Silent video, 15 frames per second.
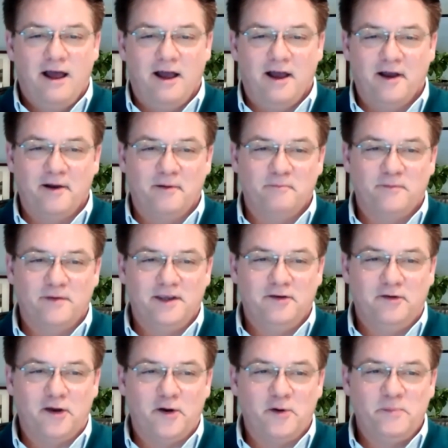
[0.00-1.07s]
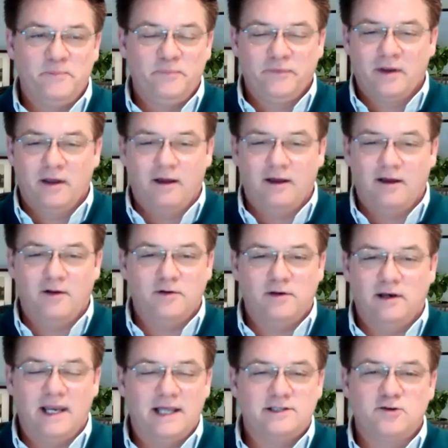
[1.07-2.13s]
Um, you know, uh,
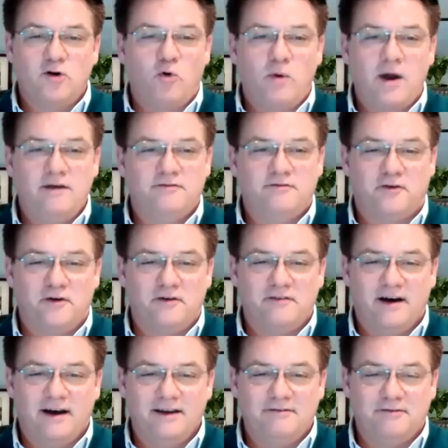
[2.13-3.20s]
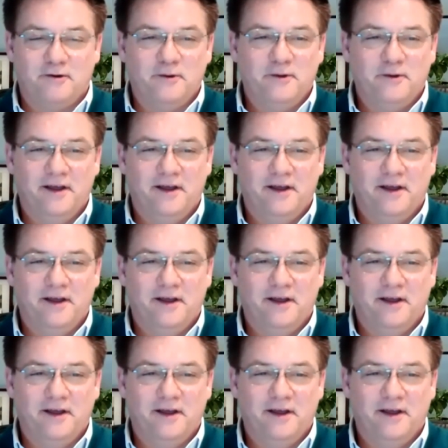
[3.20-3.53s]
let's not wait for revival;